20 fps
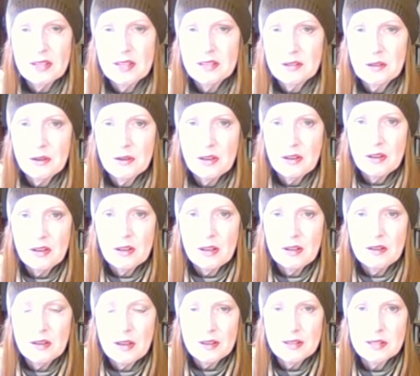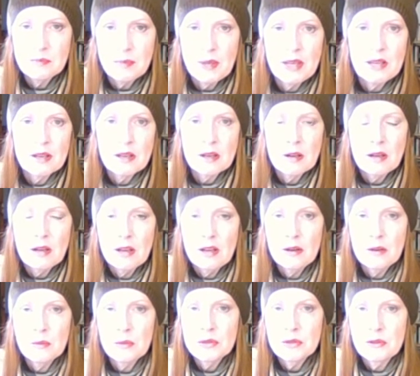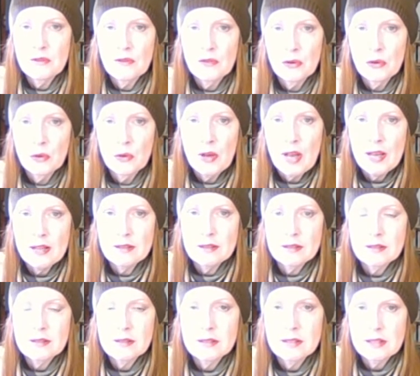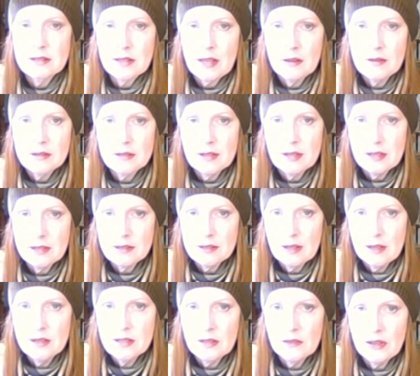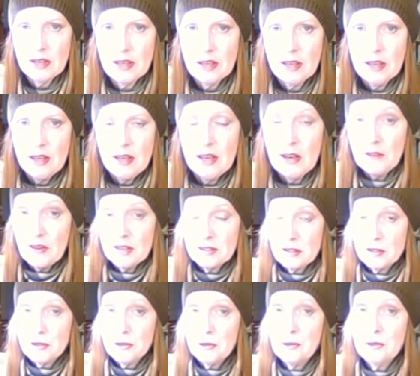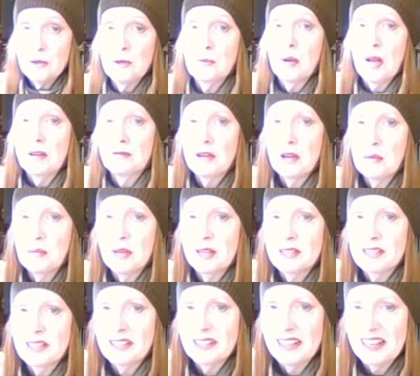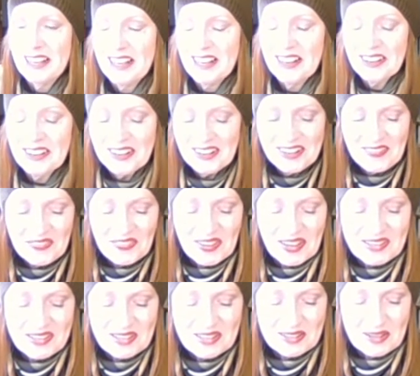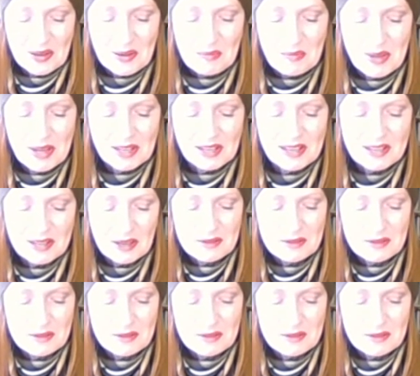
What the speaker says: and it's got a nice big wooden floor, hence the disco study side of it. And in fact, I do my aerobics in here. because it's so big and there's